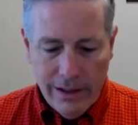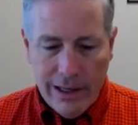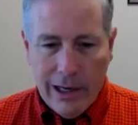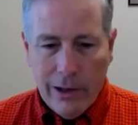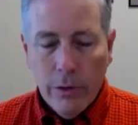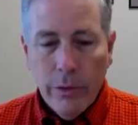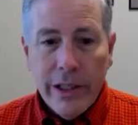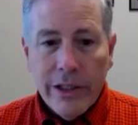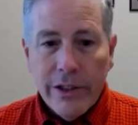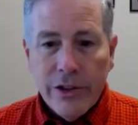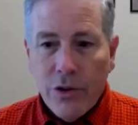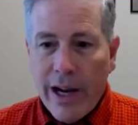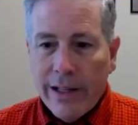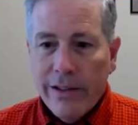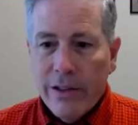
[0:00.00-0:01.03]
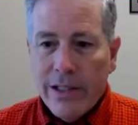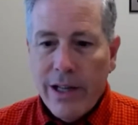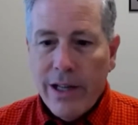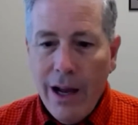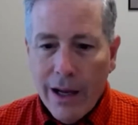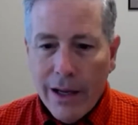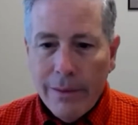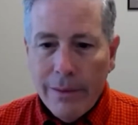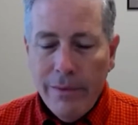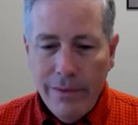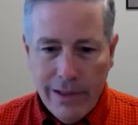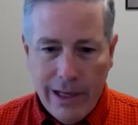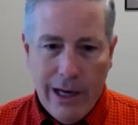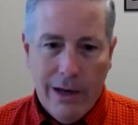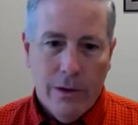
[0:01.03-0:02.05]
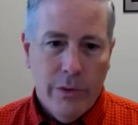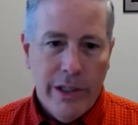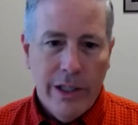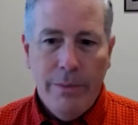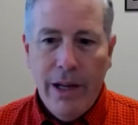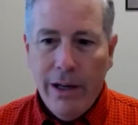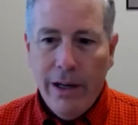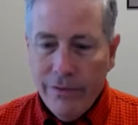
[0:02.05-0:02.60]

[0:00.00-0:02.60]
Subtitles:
How are we going to track their time? How are we going to pay